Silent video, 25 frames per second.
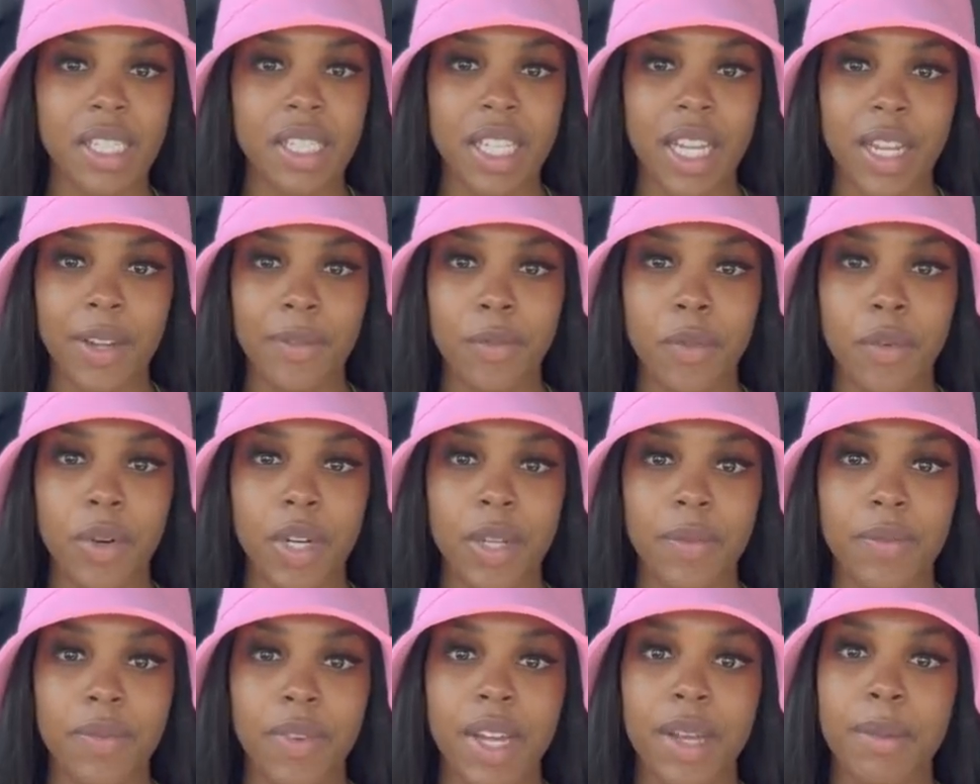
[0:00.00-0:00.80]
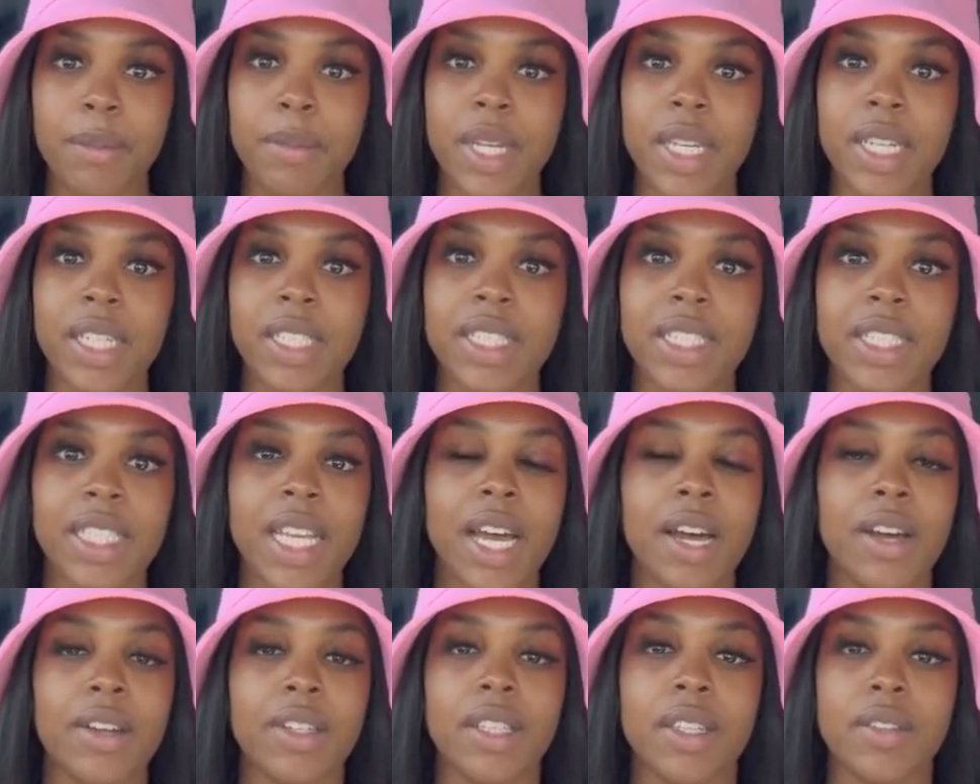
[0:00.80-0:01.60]
it's like 45 minutes
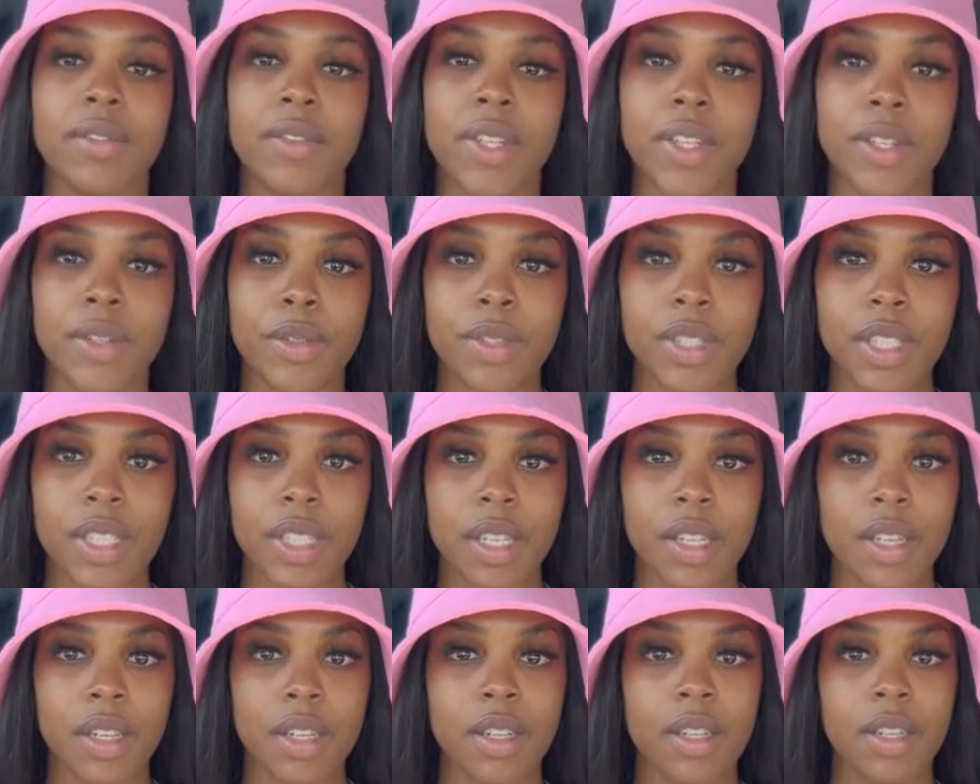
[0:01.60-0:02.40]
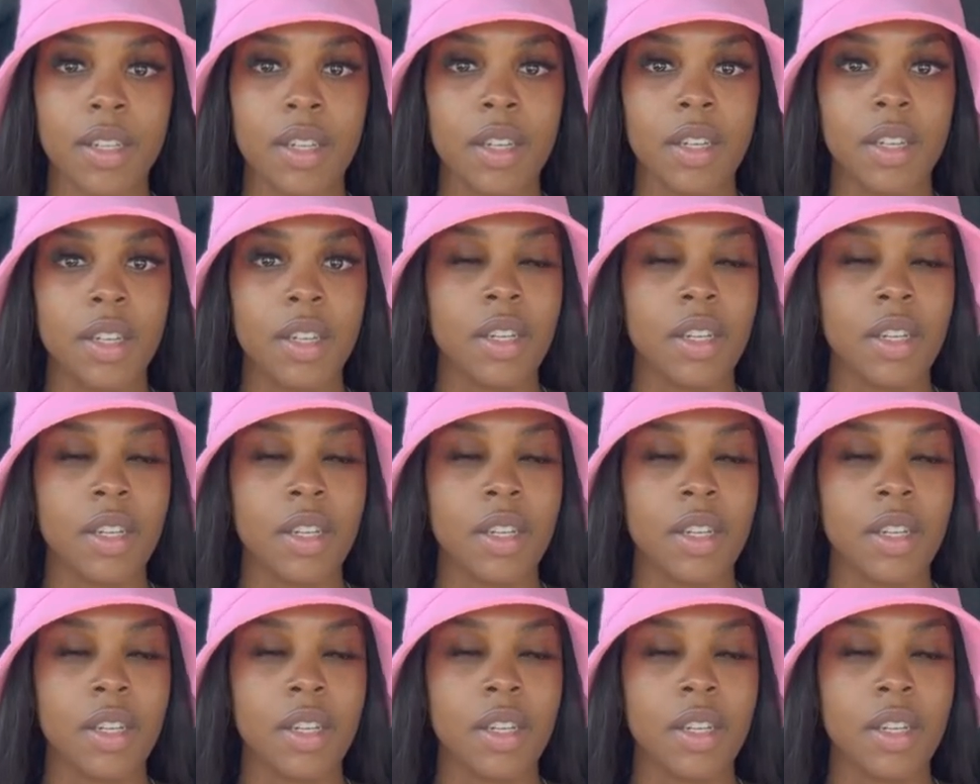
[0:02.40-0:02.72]
south of Houston.